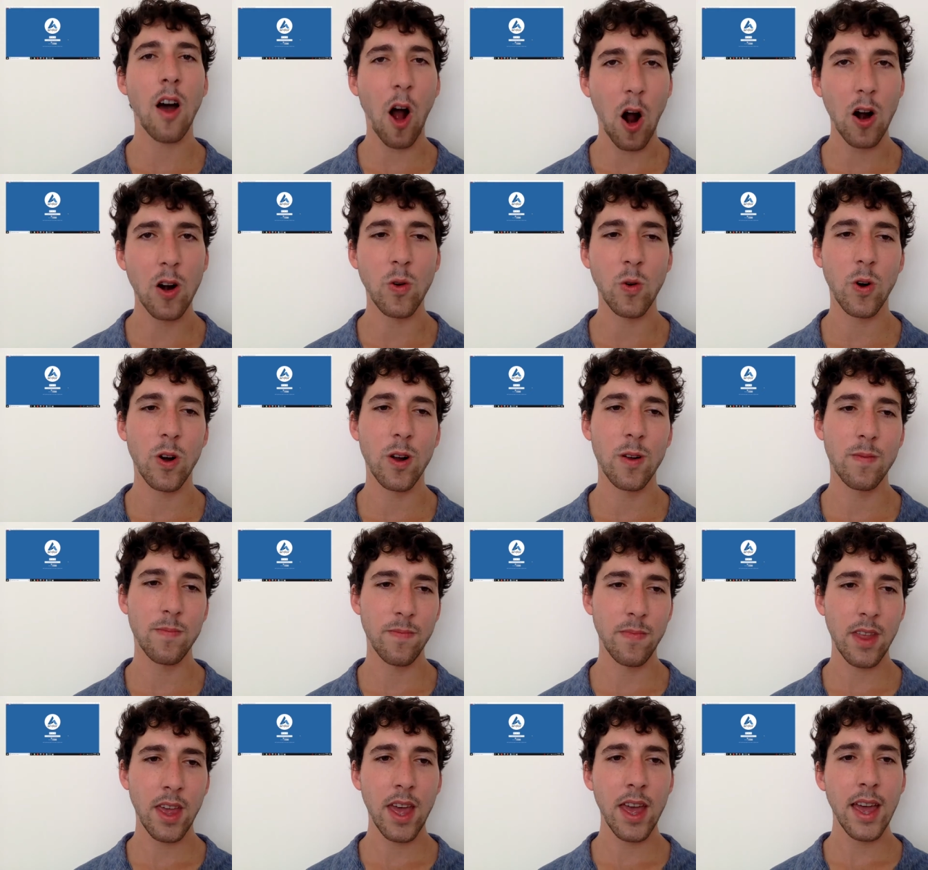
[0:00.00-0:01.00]
Ardor.
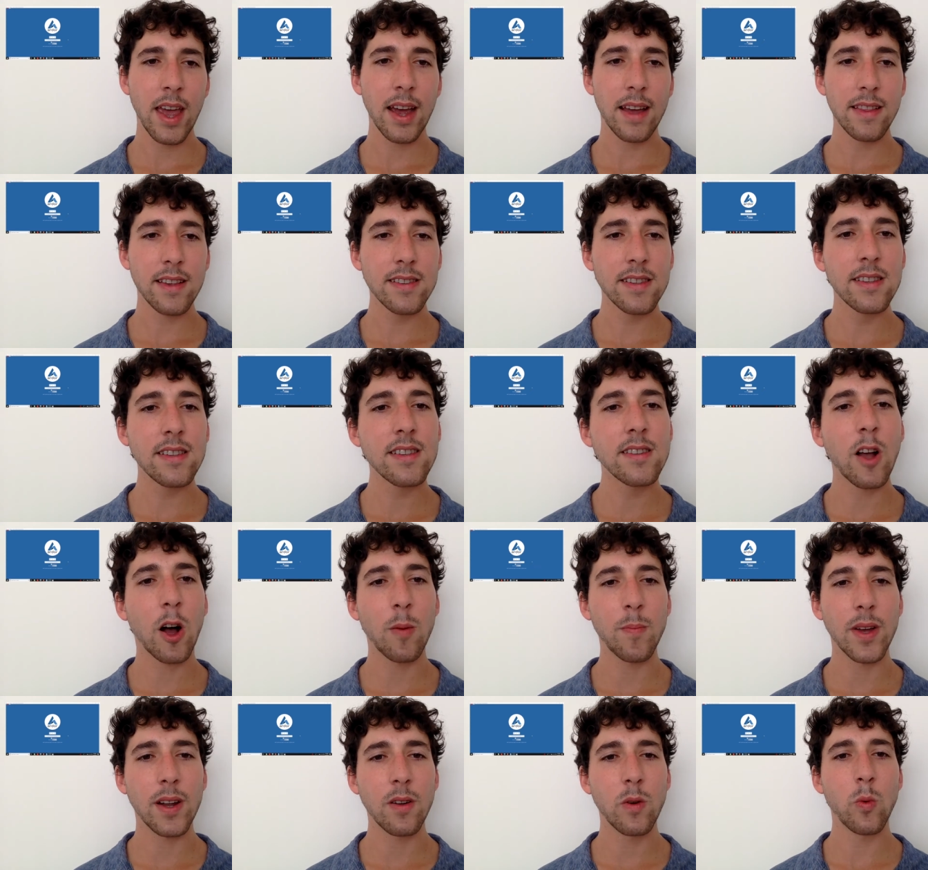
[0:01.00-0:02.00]
In this
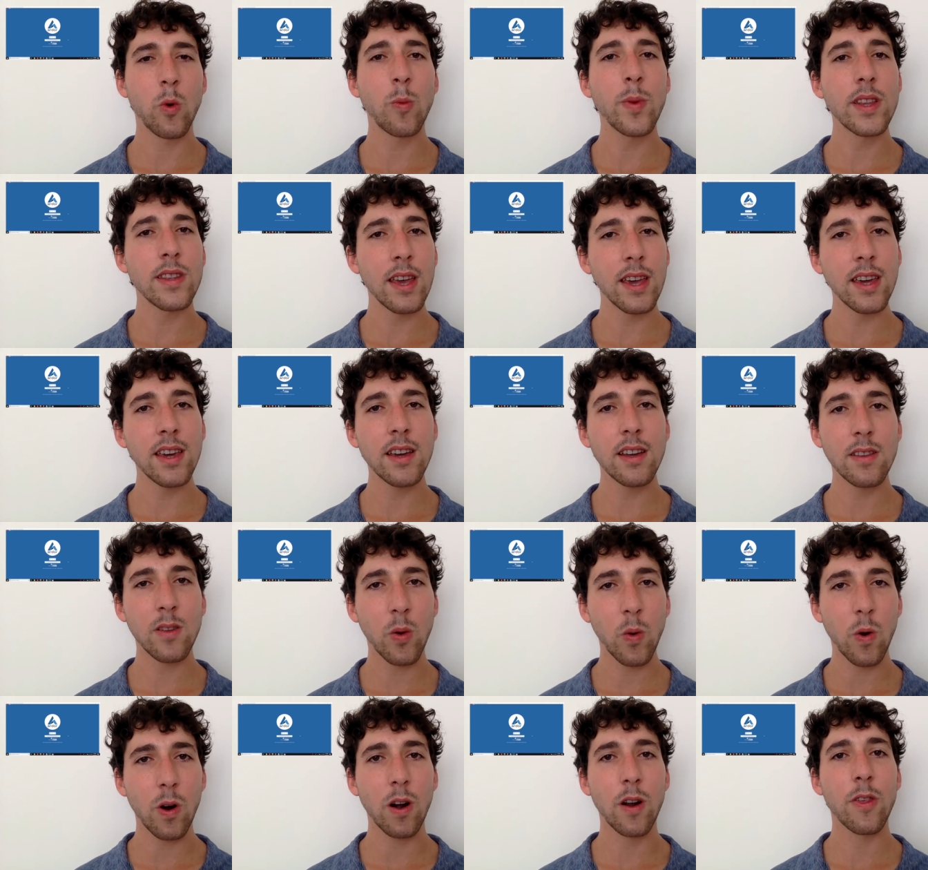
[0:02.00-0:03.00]
installment, we'll be taking a
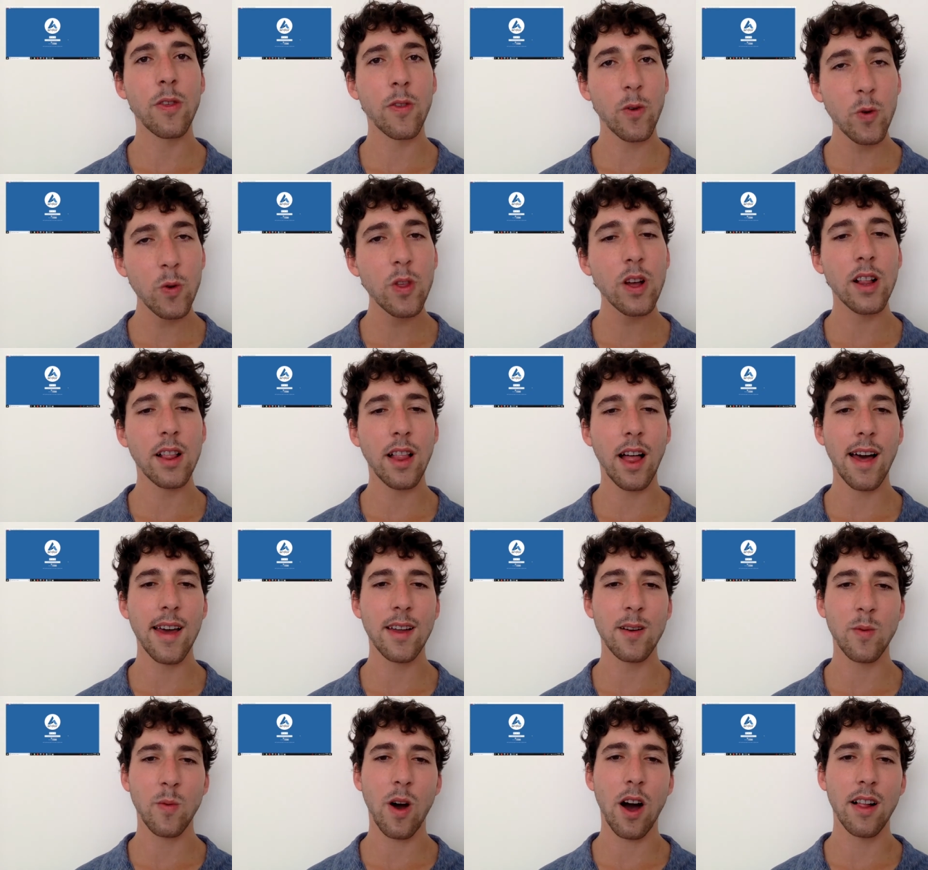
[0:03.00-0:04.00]
tour through the
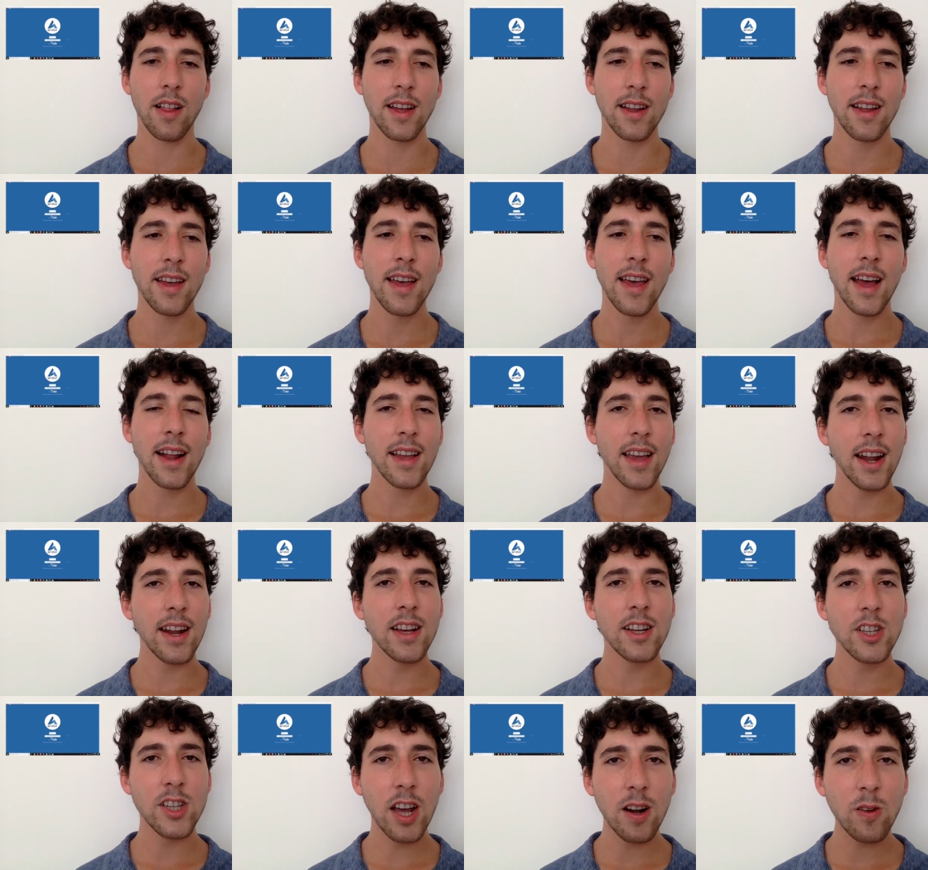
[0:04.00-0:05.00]
client wallet and
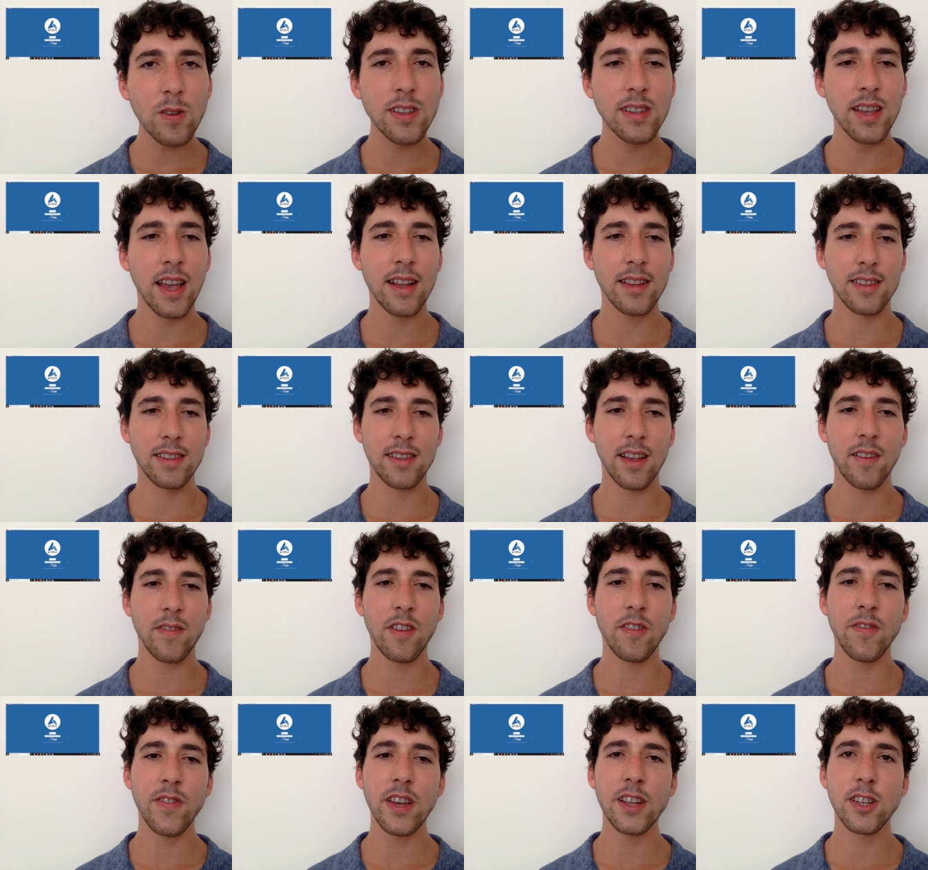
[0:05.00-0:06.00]
getting a general sense of
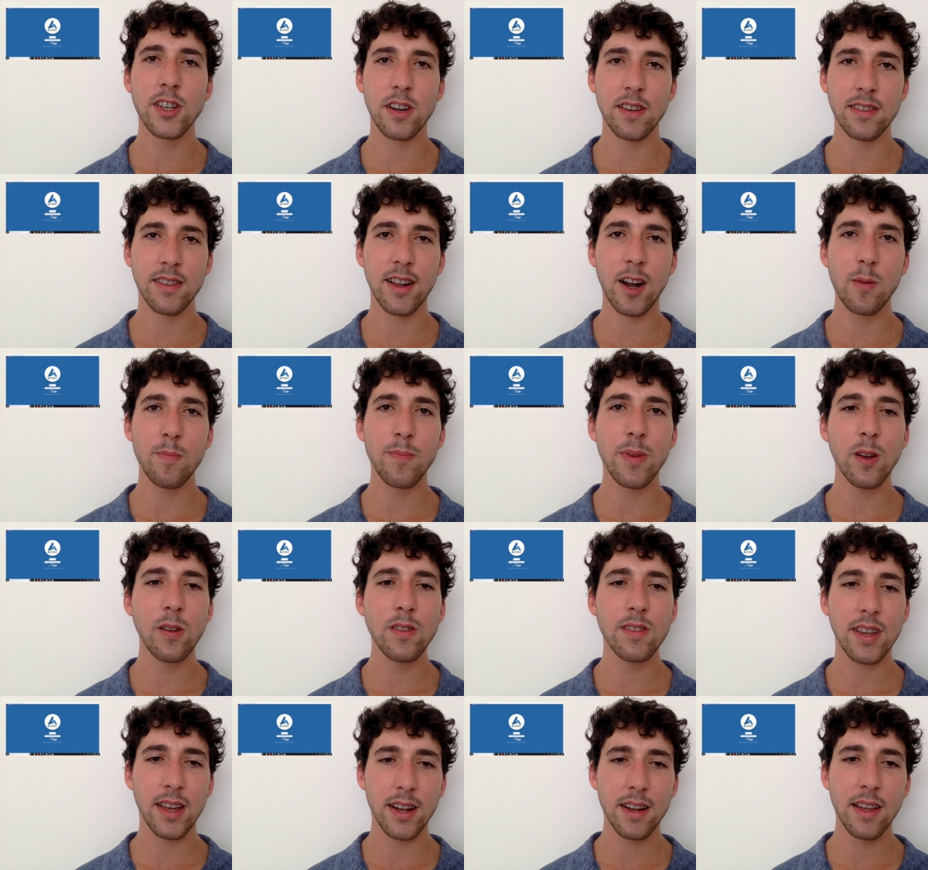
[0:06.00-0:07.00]
the features that are
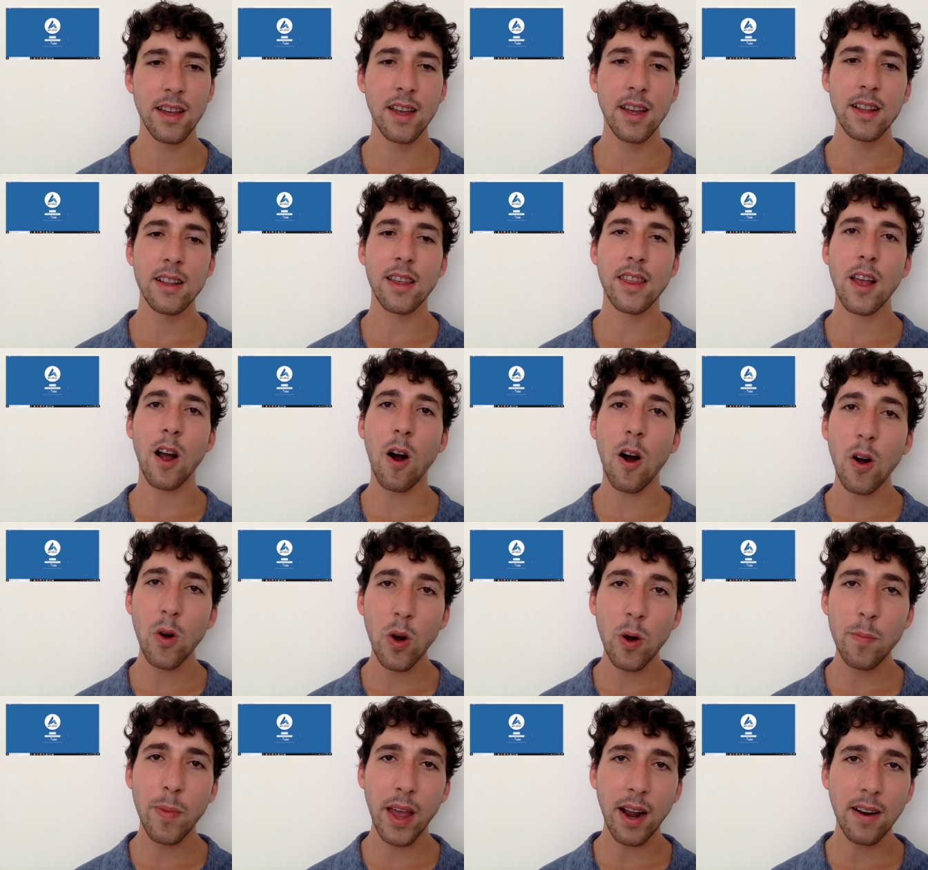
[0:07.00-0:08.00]
built in to the
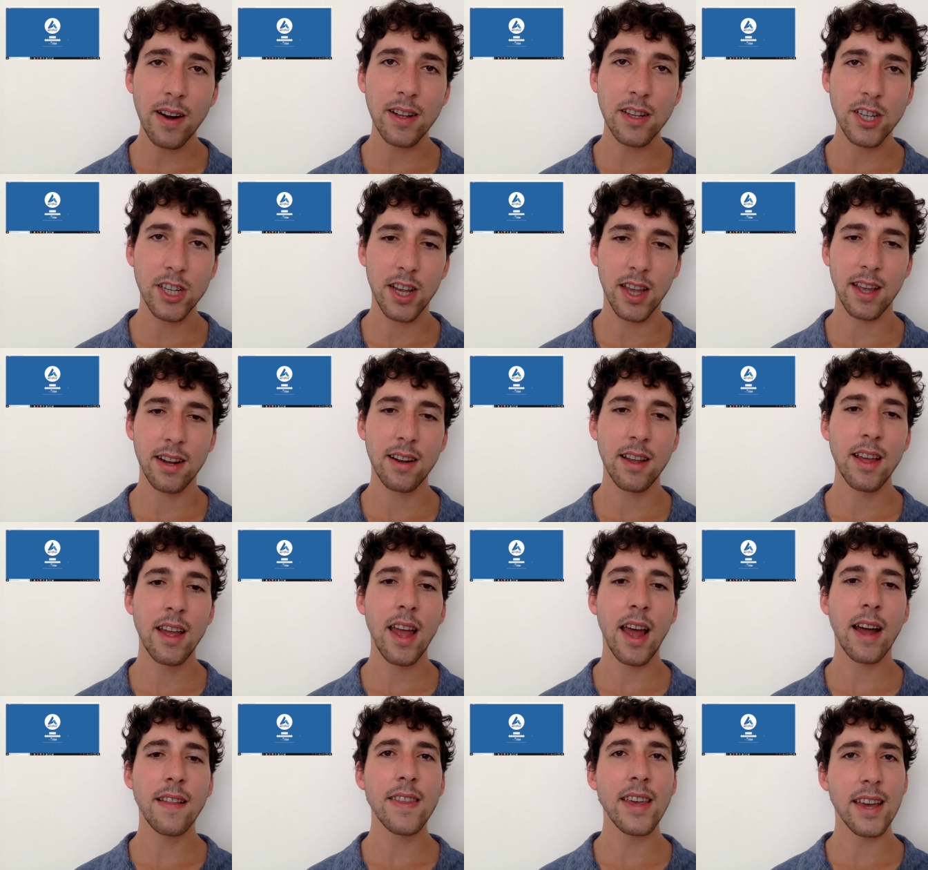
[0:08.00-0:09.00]
Ardor parent chain
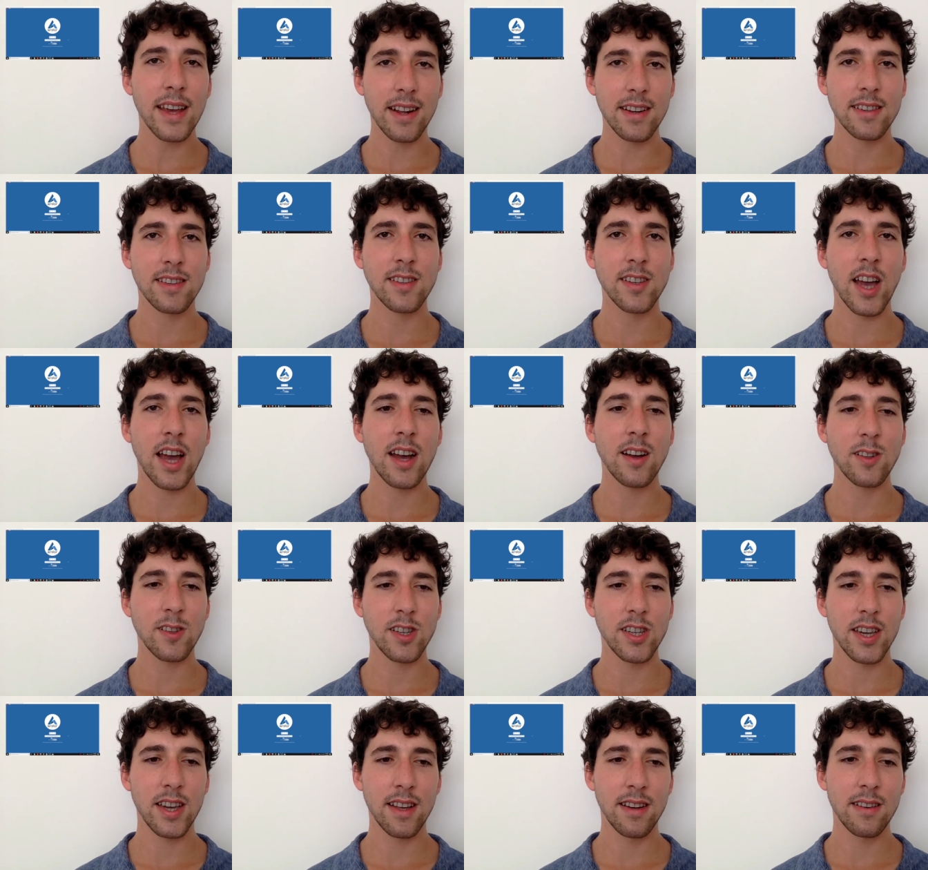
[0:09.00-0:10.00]
and the Ignis child
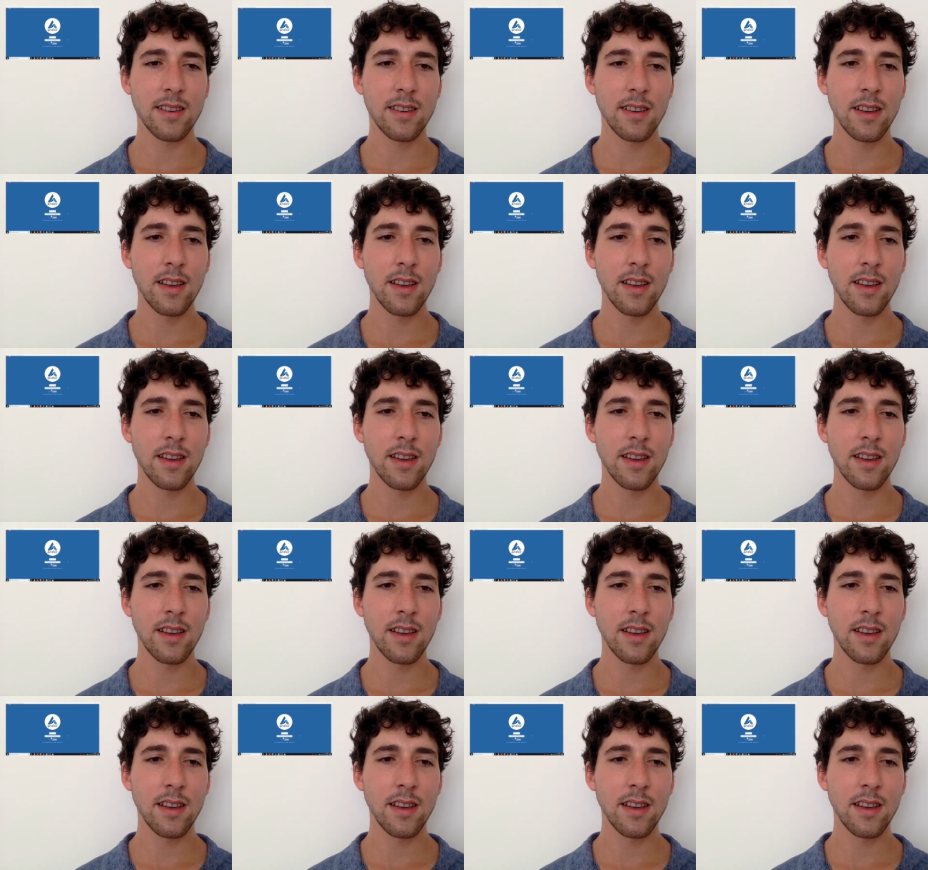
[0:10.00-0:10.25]
chain.